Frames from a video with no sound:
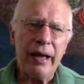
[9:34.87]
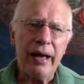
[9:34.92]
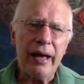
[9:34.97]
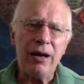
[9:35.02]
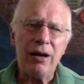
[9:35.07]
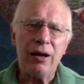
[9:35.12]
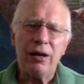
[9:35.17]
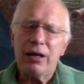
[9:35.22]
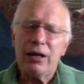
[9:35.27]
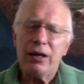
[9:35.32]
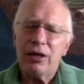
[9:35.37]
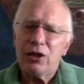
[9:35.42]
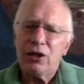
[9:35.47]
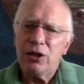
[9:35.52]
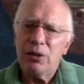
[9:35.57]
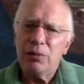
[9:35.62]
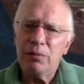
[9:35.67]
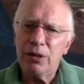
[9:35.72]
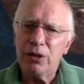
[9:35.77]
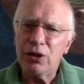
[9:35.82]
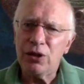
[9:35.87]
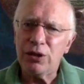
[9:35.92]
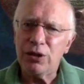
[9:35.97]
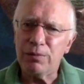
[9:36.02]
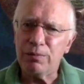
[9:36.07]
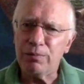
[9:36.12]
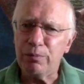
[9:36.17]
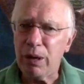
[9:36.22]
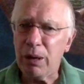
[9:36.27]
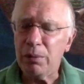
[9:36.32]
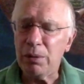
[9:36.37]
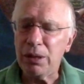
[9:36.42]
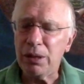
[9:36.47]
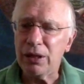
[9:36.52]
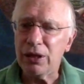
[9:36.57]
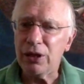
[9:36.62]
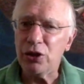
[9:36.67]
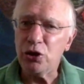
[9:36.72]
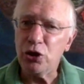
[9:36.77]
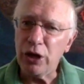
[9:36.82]
Anarchism is probably
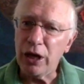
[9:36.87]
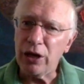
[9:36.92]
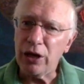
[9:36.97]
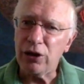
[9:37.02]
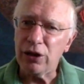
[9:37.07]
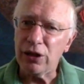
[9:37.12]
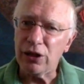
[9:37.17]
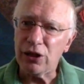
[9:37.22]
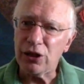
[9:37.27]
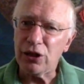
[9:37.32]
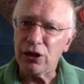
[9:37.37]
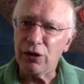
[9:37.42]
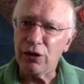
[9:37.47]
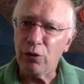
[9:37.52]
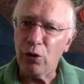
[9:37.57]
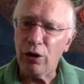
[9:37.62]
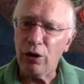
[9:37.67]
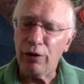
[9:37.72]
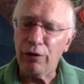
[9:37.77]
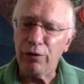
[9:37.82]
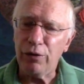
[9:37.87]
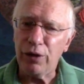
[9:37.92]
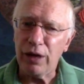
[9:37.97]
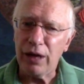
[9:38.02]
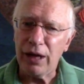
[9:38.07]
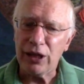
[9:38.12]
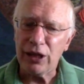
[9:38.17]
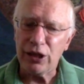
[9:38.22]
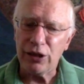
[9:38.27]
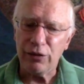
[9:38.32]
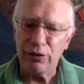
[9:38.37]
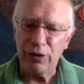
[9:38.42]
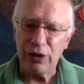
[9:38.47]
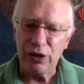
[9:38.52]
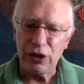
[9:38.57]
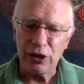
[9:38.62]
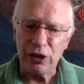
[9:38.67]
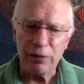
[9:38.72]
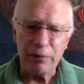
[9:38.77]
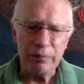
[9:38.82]
the gentlest of all
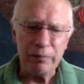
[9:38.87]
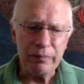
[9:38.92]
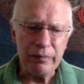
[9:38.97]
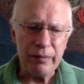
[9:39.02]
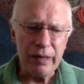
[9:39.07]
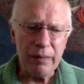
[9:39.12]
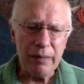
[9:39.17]
philosophies,